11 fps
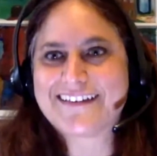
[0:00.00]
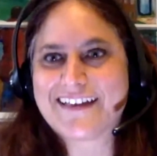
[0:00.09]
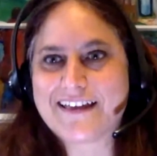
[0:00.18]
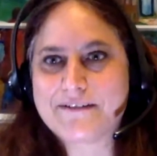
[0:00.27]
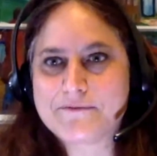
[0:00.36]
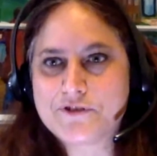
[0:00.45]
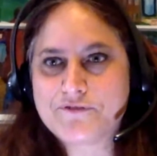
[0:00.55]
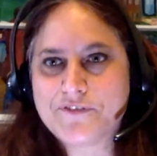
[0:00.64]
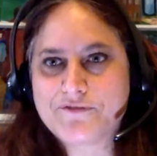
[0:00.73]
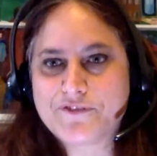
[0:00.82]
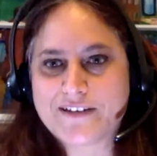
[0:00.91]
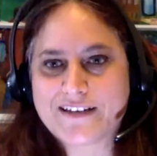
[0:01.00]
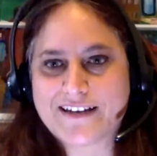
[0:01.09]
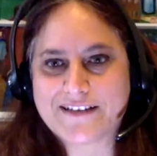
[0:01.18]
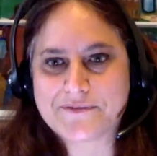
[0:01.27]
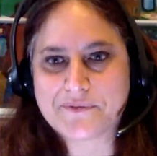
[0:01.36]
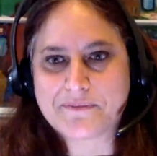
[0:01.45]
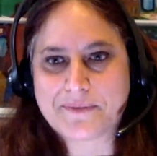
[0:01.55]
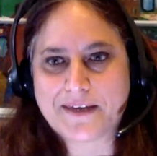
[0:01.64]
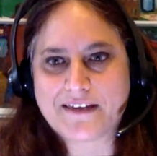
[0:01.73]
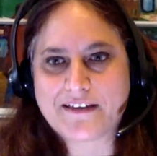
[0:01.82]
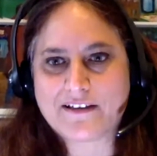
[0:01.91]
And do feel free to connect with
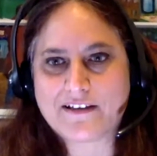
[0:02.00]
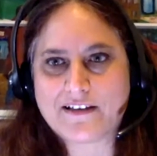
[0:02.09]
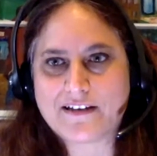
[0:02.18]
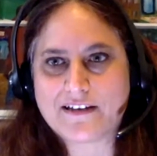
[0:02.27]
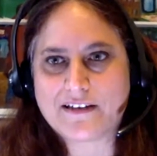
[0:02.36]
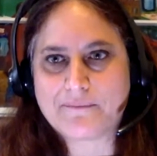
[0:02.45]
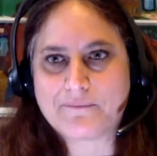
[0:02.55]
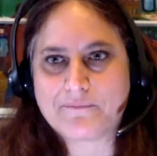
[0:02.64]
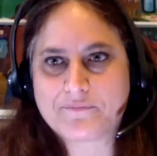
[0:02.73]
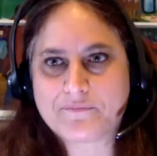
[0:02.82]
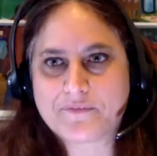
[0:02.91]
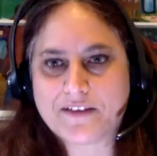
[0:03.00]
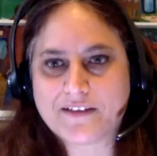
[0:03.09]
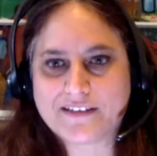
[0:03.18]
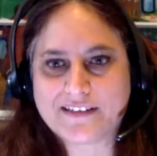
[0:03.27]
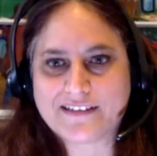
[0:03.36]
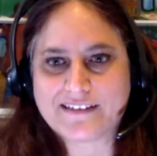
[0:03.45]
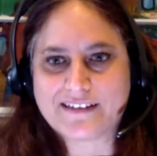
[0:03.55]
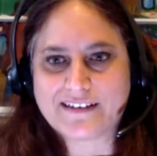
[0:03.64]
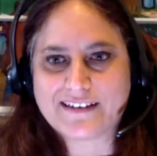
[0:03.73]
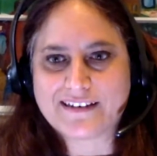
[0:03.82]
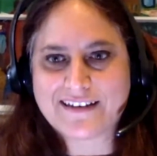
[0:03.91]
me on LinkedIn,
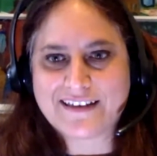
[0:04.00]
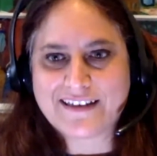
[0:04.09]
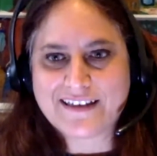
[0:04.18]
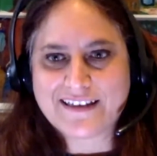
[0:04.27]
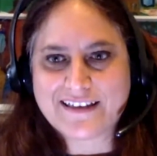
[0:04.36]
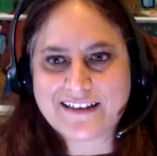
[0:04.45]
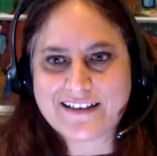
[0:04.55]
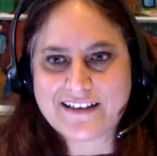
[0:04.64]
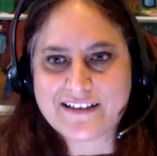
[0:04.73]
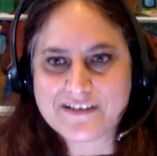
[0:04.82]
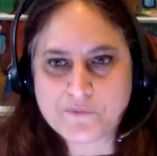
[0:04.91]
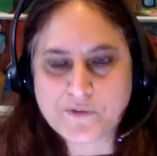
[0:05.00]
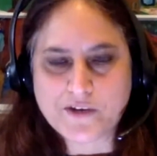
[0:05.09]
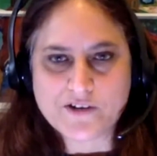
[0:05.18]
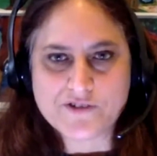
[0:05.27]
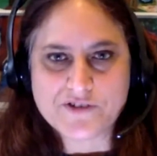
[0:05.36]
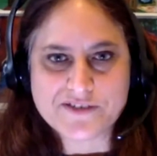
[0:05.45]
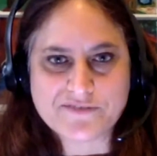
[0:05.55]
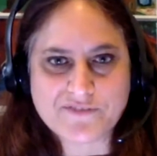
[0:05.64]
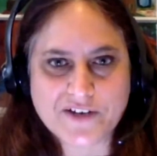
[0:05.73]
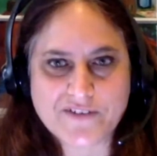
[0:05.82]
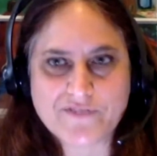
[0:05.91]
because we are just
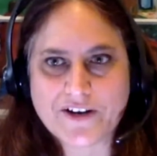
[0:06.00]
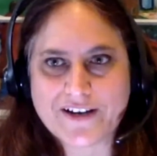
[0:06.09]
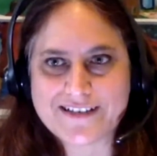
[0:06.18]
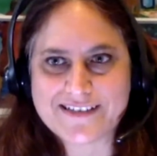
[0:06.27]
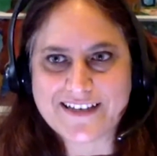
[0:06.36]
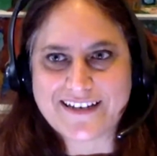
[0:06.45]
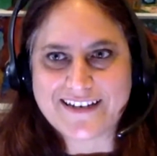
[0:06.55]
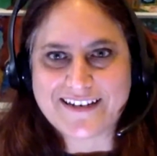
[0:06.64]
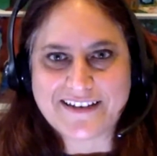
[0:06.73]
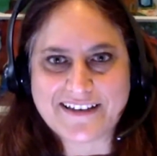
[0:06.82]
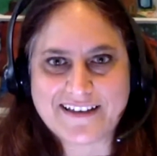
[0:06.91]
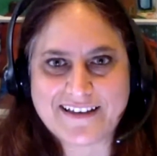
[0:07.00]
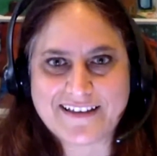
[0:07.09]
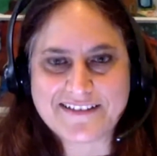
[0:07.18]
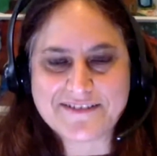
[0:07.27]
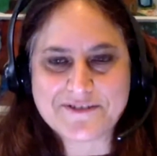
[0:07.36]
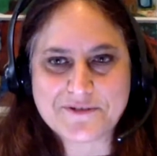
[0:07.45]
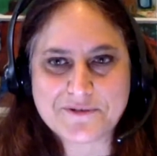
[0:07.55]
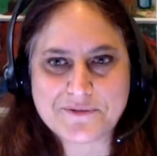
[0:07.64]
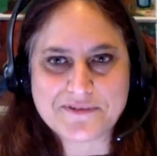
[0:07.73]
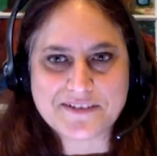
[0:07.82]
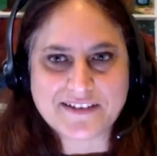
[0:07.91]
very, very excited to
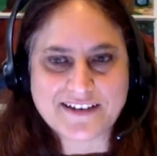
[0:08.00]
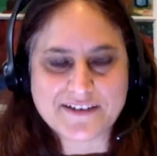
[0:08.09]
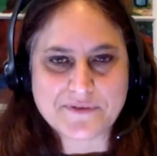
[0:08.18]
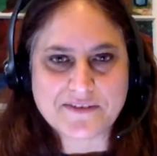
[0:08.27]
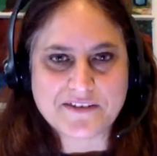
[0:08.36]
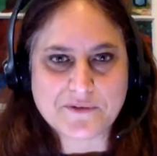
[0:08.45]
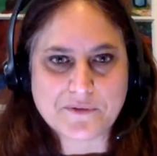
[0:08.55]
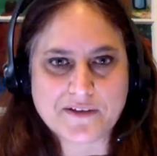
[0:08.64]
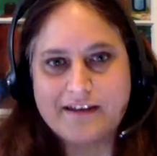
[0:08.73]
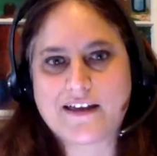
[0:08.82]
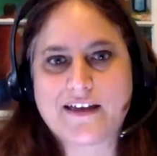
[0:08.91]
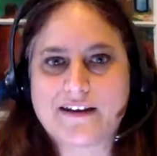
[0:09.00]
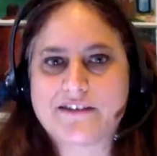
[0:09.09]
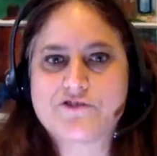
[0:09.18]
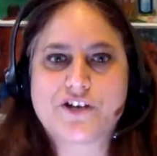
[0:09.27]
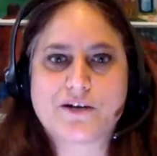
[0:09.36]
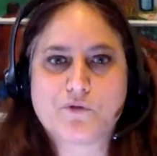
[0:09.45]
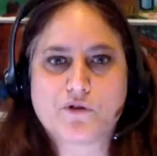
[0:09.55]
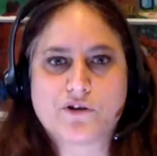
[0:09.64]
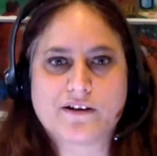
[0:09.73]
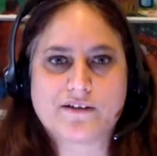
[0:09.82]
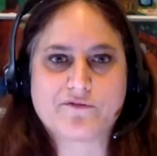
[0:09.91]
connect with you and share more
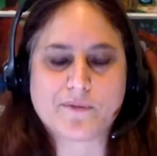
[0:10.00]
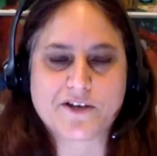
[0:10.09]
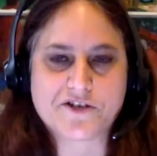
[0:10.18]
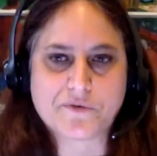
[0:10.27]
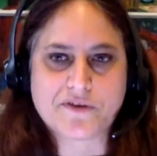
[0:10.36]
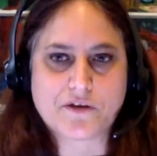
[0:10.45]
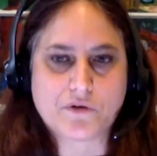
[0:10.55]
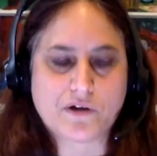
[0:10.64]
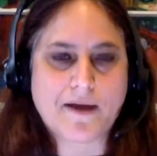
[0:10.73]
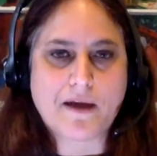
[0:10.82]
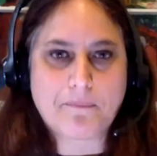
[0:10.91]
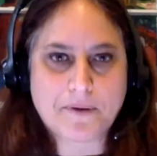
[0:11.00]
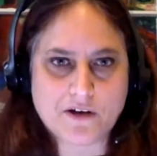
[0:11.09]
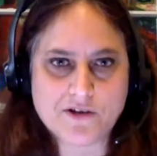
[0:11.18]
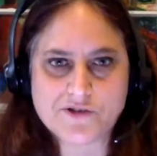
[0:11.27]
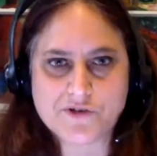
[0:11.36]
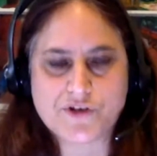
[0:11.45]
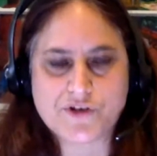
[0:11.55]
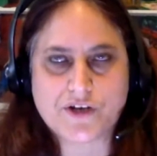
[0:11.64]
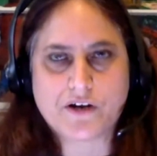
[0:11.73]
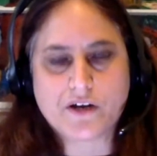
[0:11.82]
information with you. And I'm happy to also share